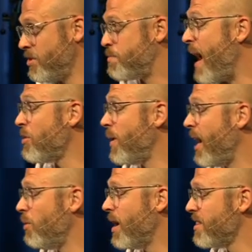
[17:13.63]
Which, by the
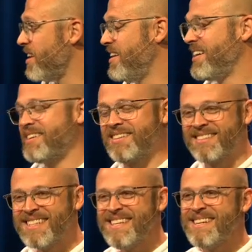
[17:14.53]
way, one of
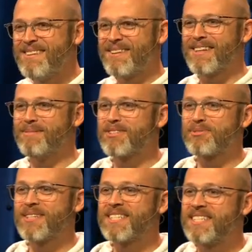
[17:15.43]
the
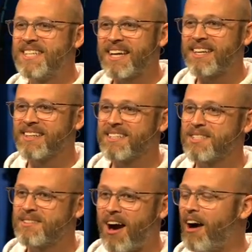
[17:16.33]
most
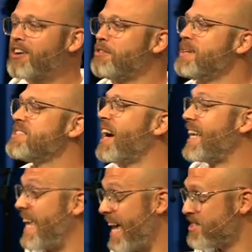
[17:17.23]
ridiculous arguments
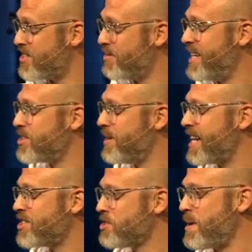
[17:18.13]
against the
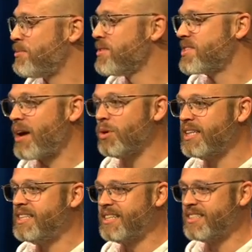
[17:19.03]
resurrection is people will say,
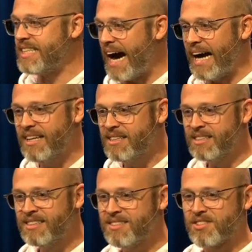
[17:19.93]
well, he didn't die.
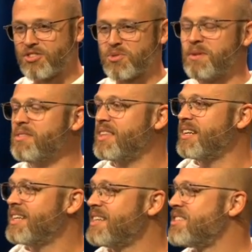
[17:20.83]
It's the swoon
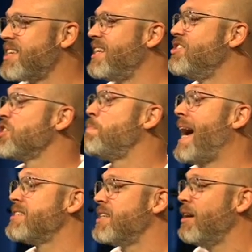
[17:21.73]
theory. They just said he just
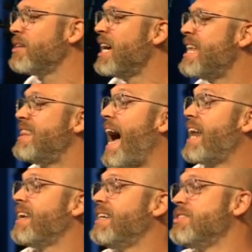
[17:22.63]
passed out.
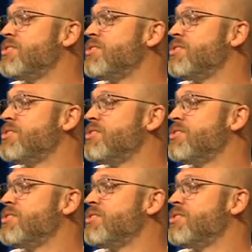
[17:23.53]
That